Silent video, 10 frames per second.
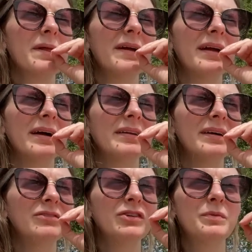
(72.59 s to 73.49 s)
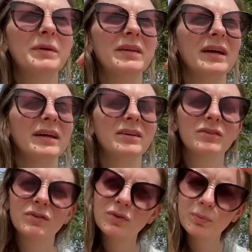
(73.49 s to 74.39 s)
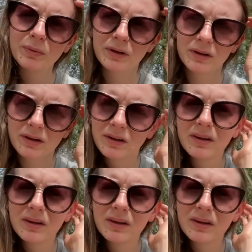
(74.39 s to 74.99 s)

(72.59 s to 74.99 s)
and I've just been like super